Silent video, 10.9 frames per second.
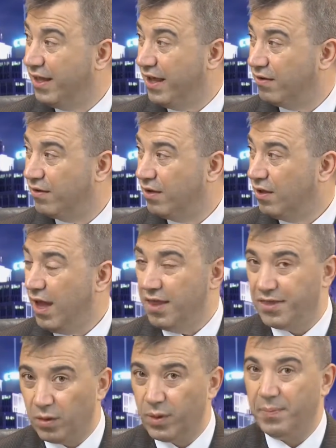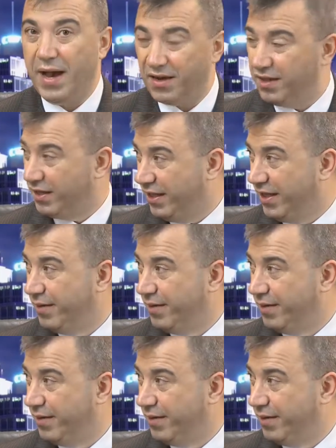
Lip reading: that. And that'll be part of the claim.